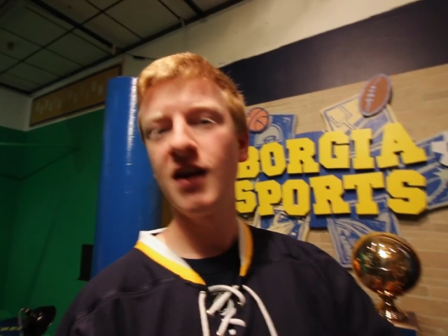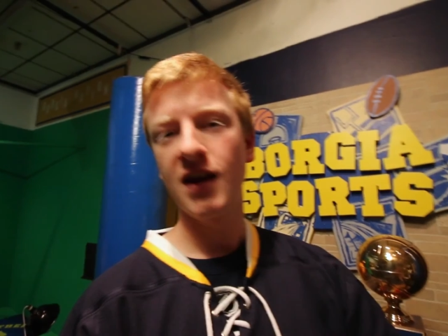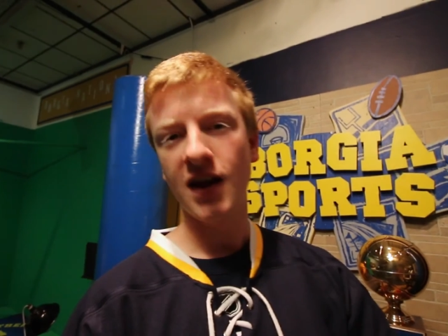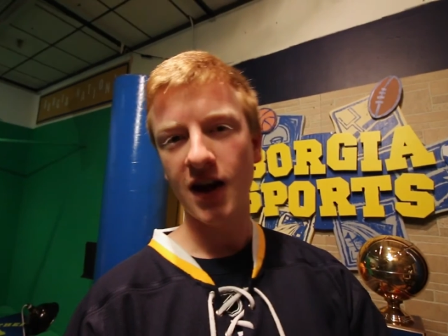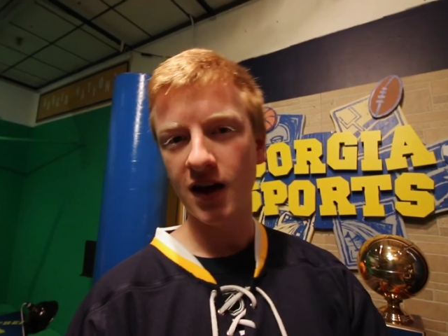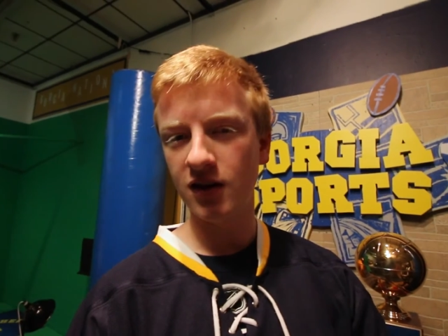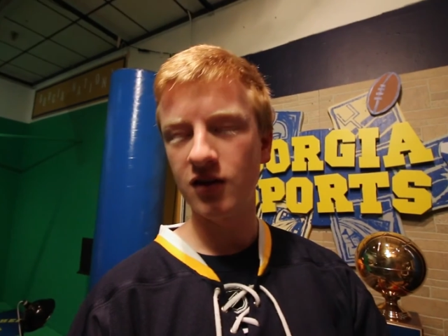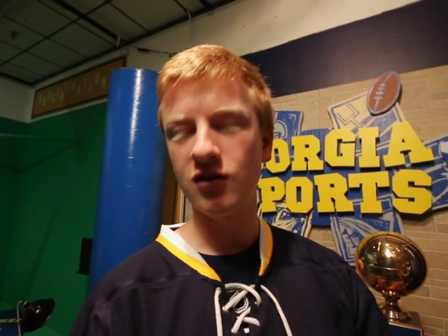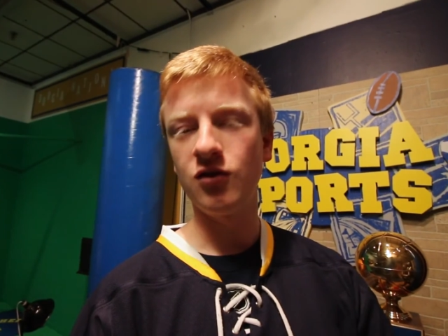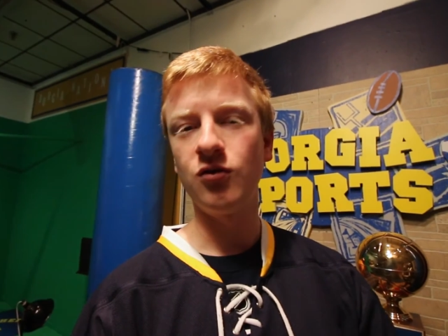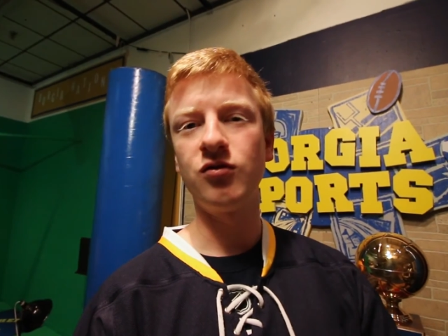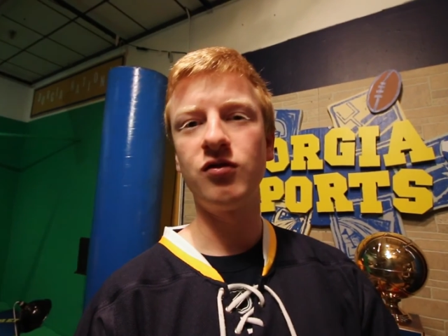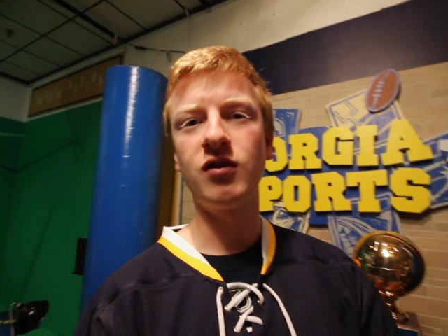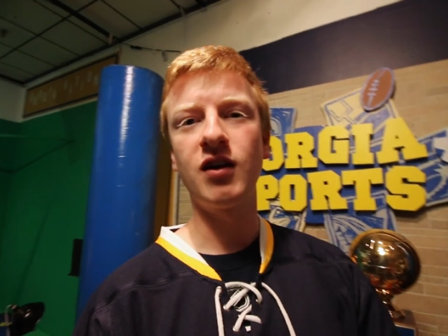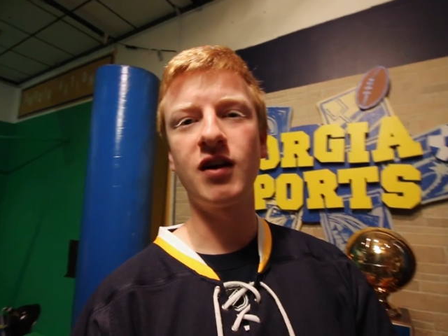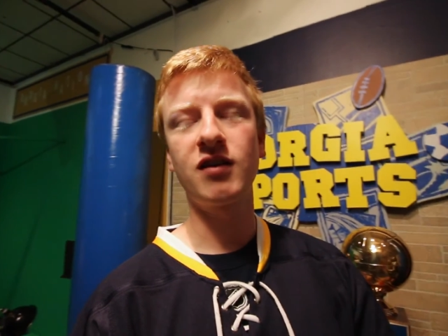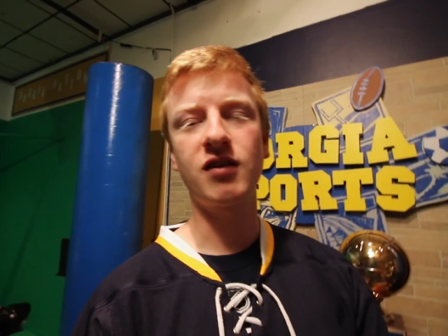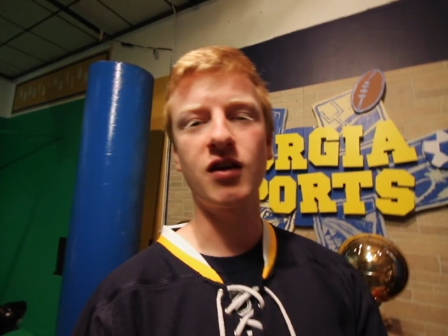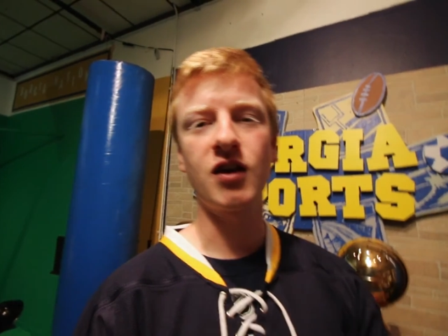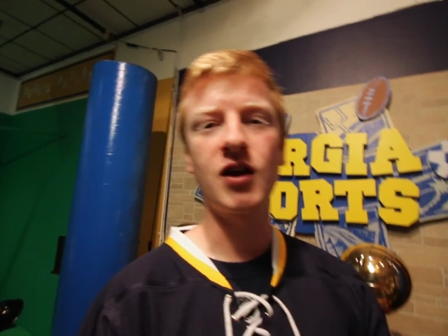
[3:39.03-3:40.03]
I did news
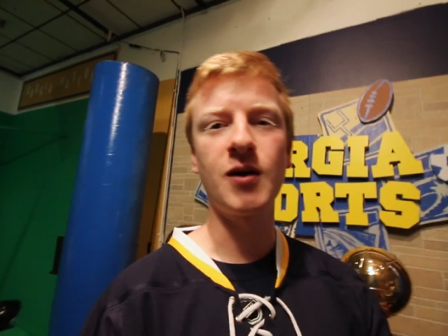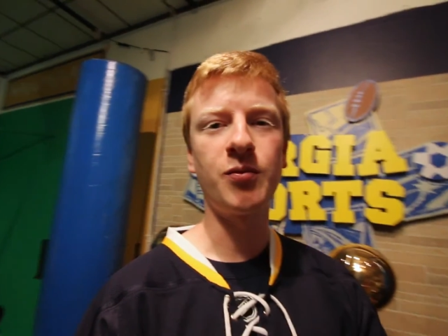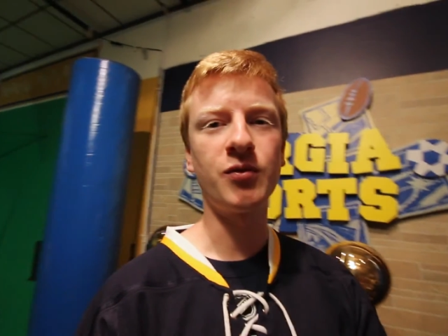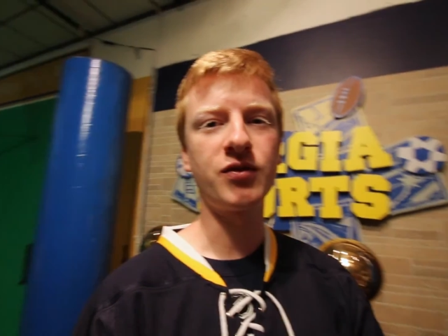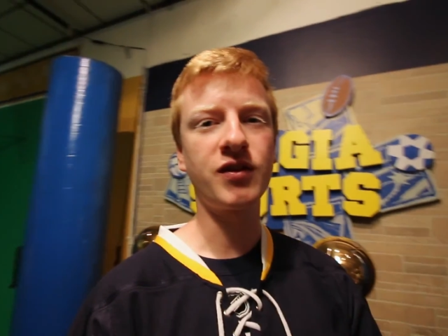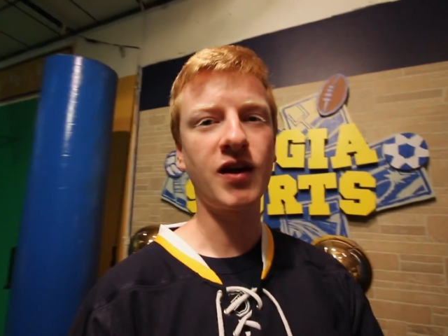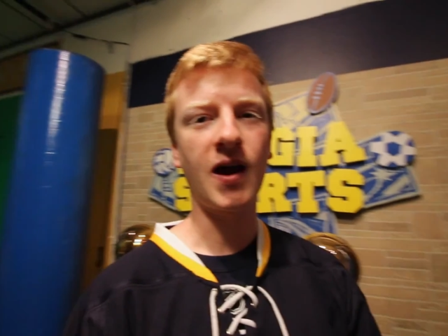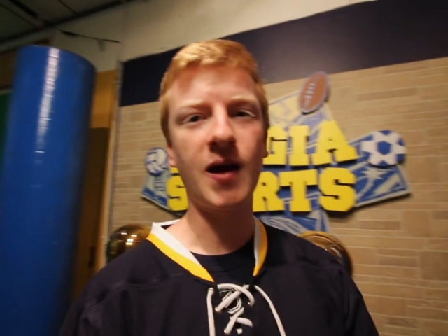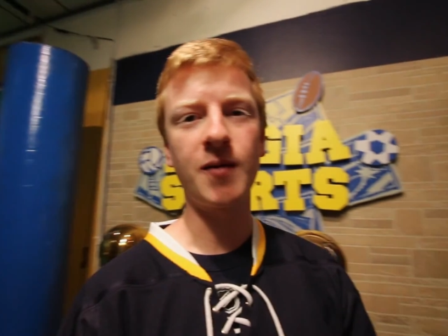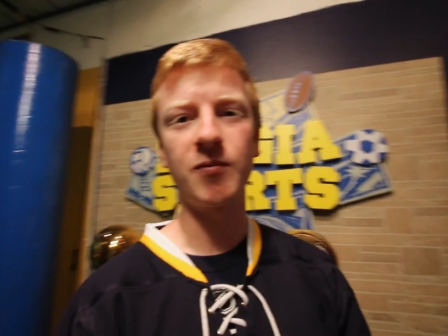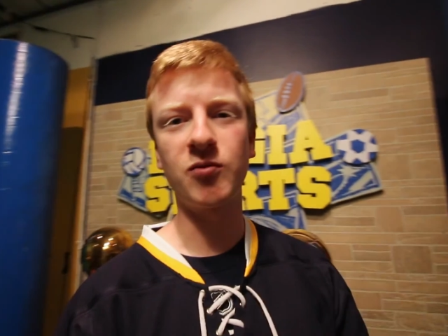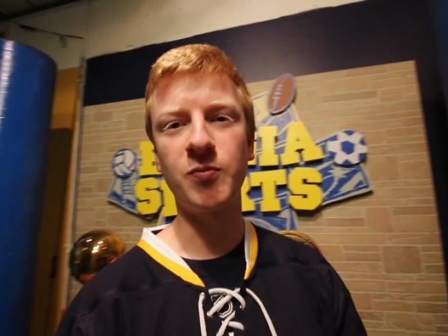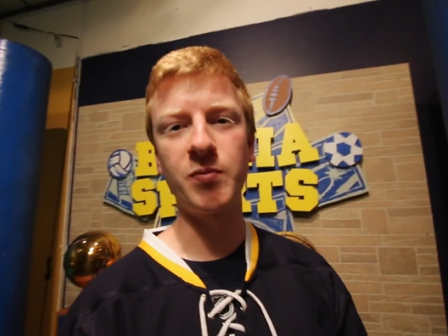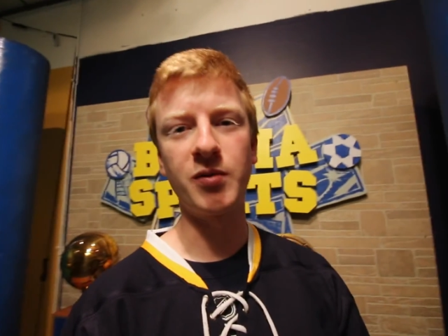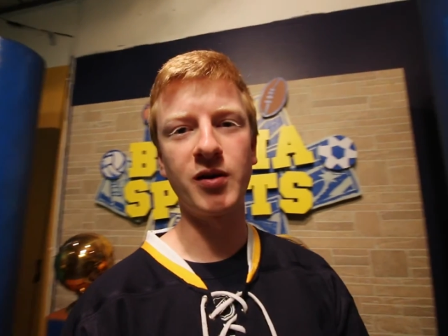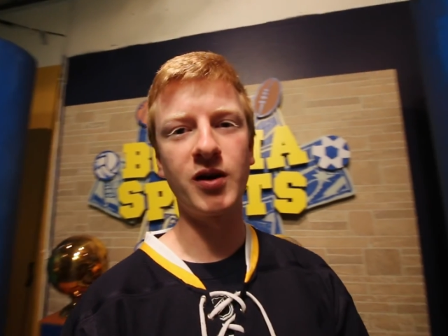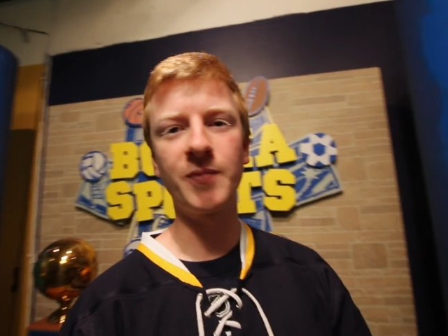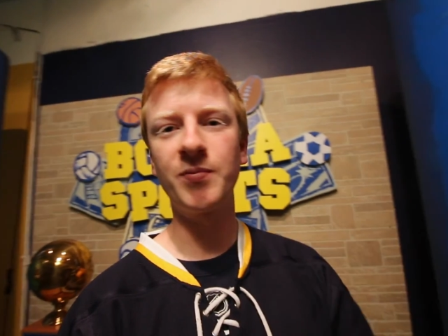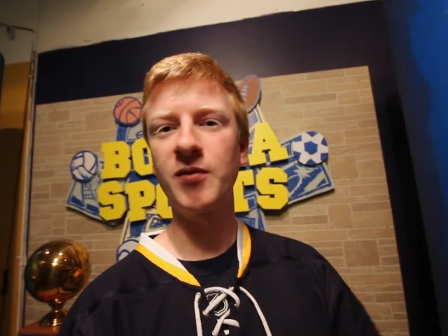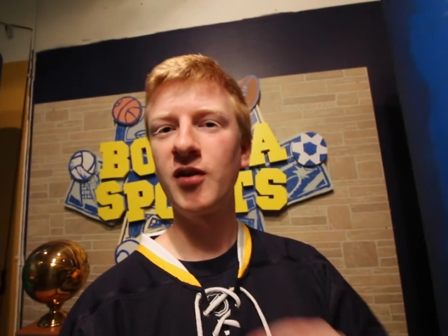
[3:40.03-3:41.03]
desk a couple times,
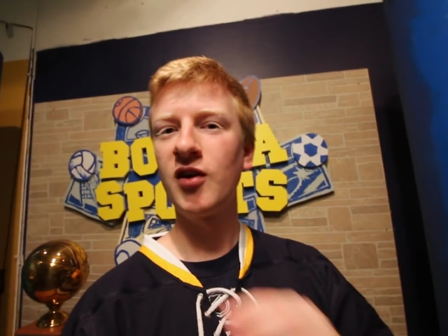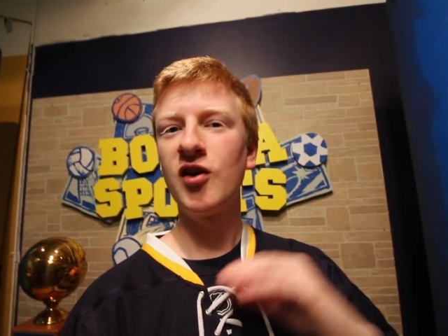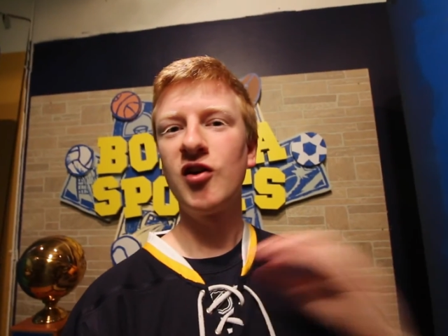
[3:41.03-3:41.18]
but